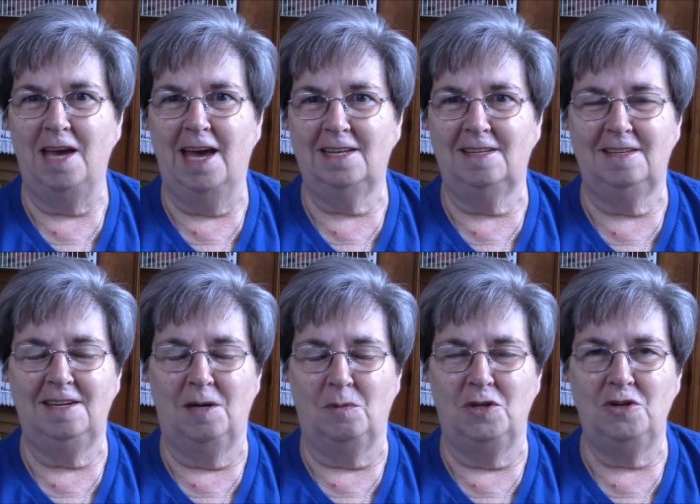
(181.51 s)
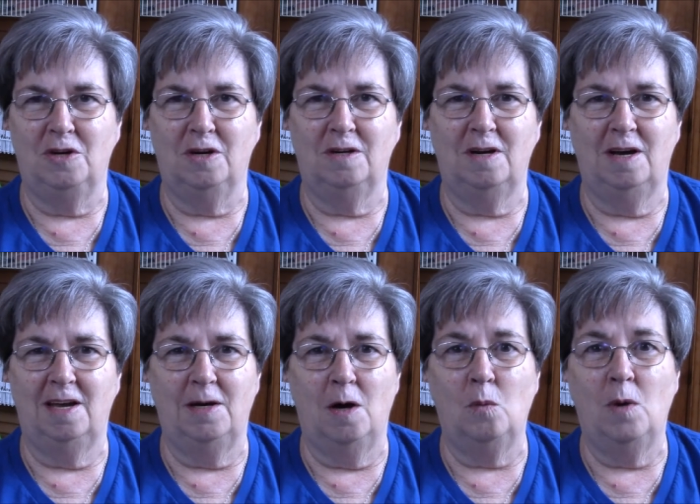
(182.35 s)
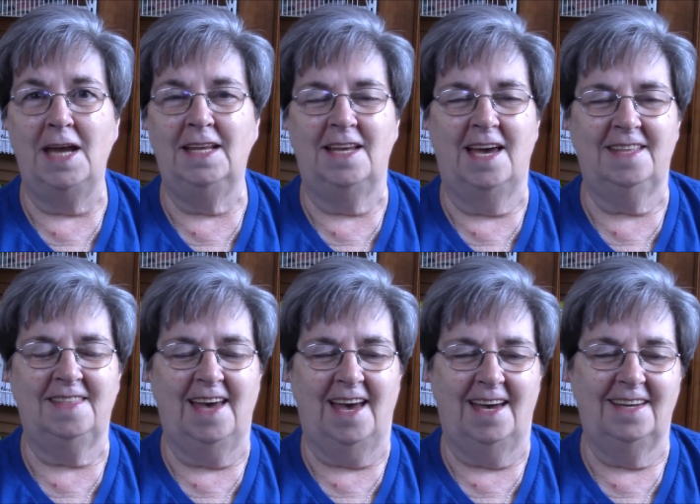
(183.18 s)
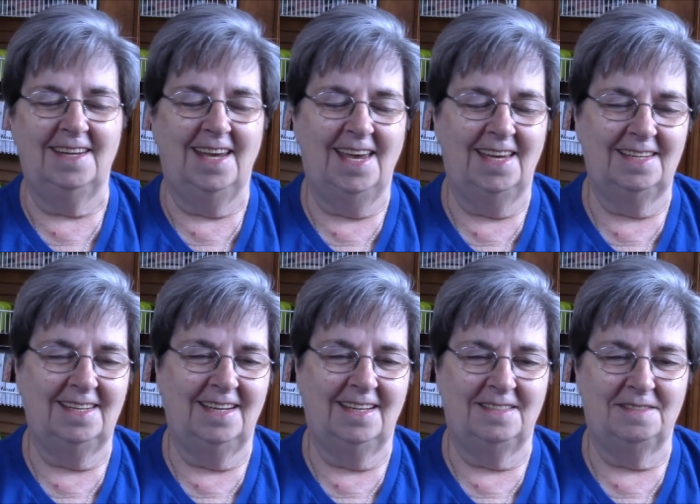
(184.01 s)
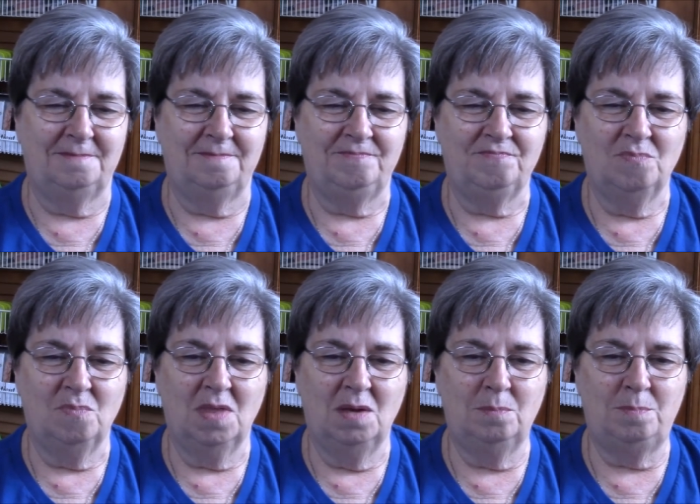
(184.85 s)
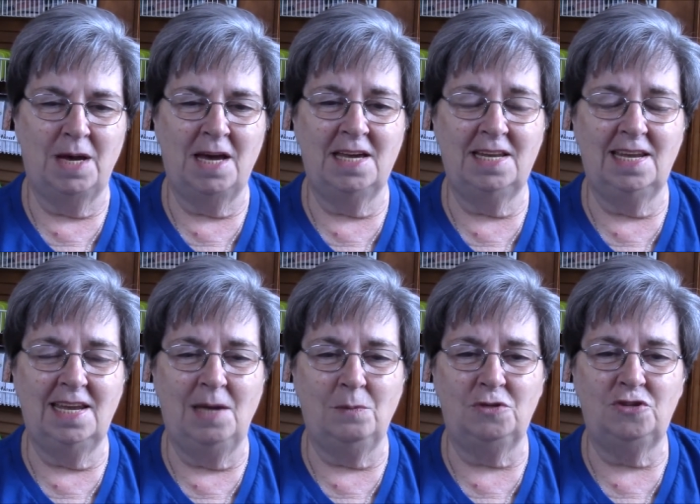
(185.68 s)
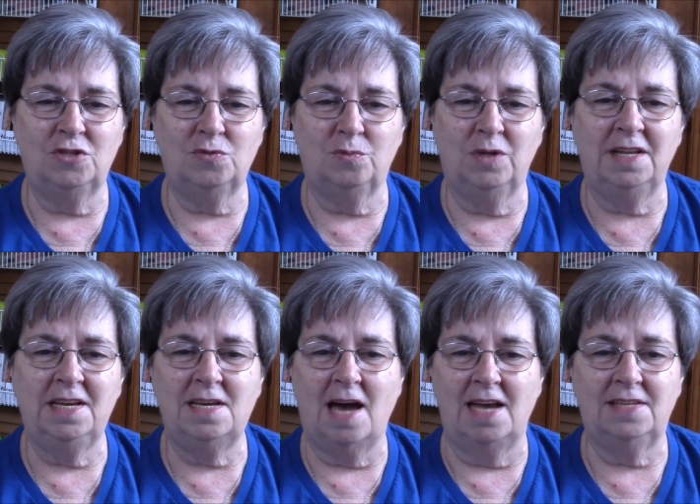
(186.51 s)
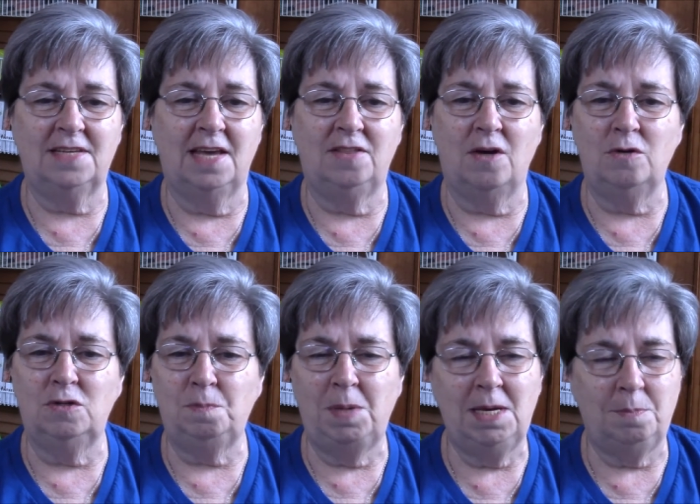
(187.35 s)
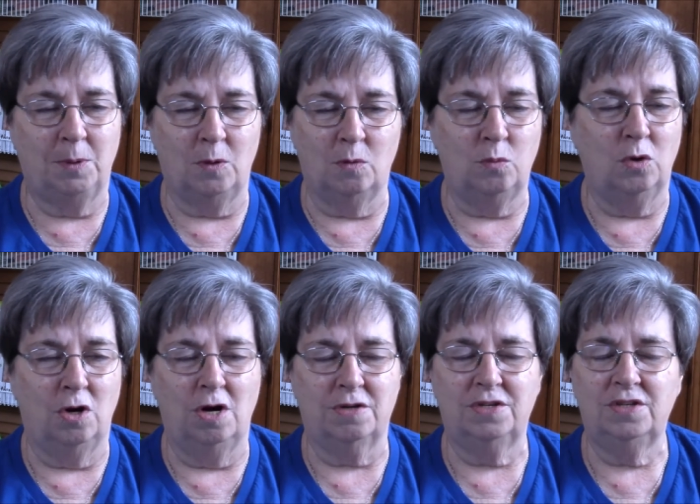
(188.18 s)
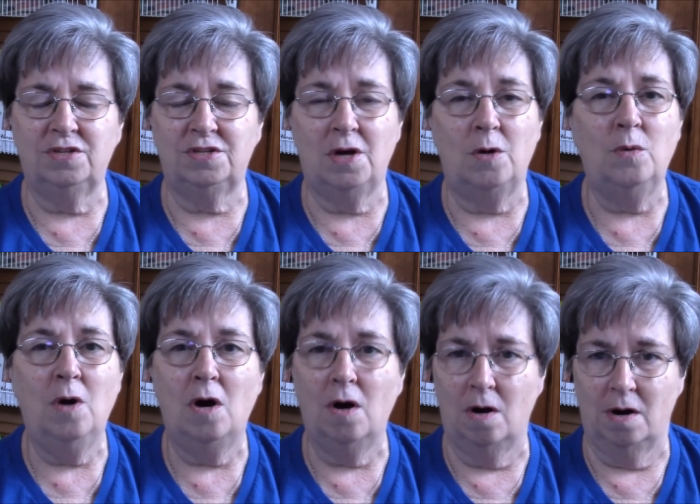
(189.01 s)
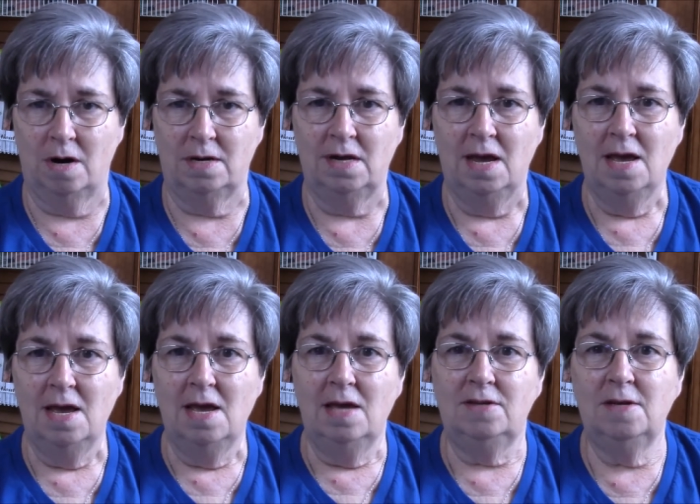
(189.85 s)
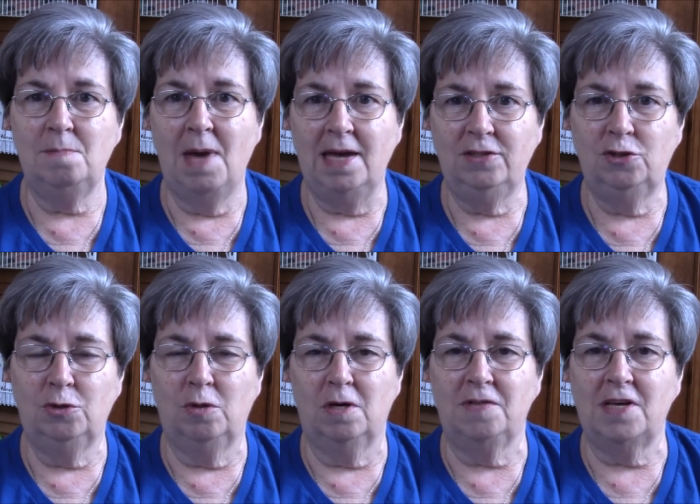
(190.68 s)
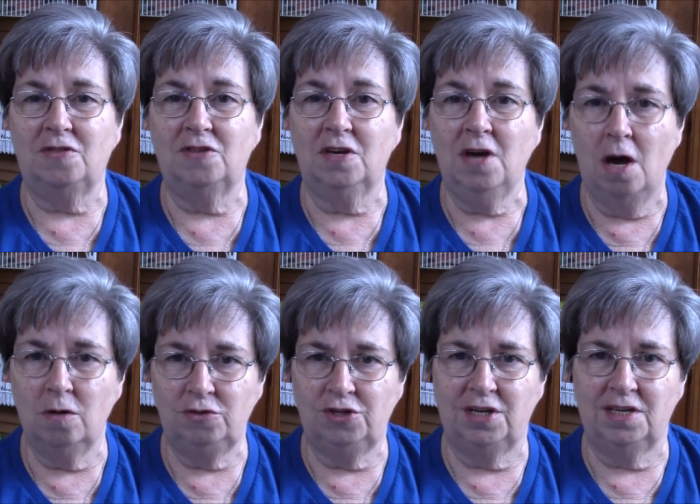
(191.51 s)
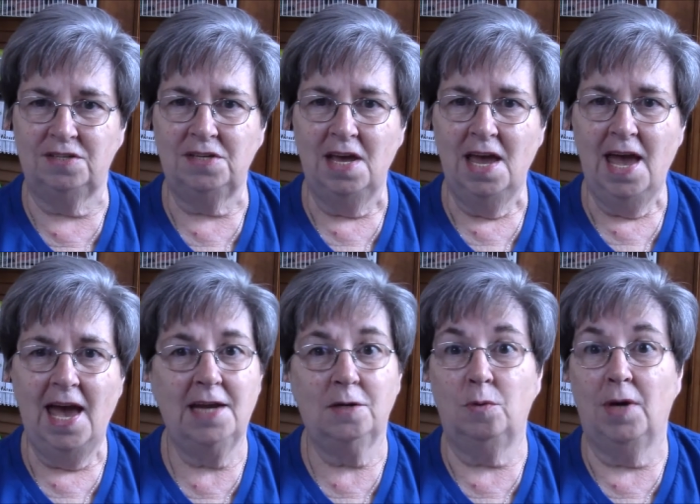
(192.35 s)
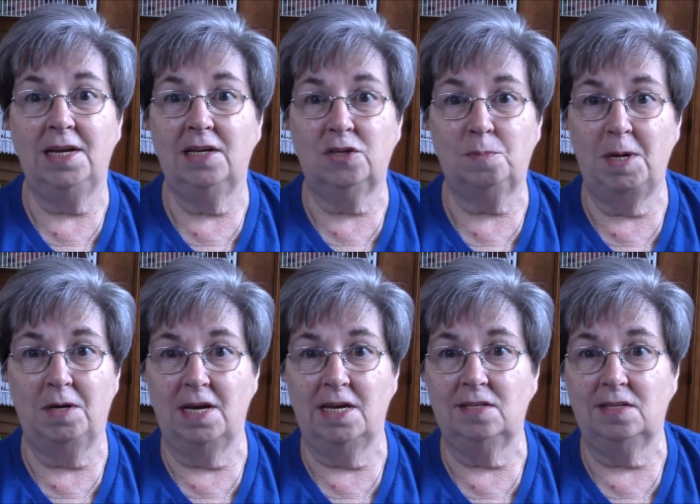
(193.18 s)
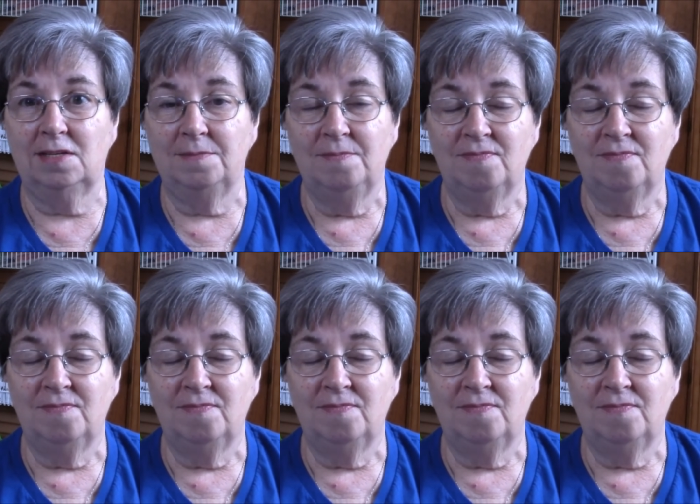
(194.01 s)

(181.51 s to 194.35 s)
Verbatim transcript: at you know when you're away like that and um, but it was just really nice and those people worked so hard to make sure that the coaches had a great experience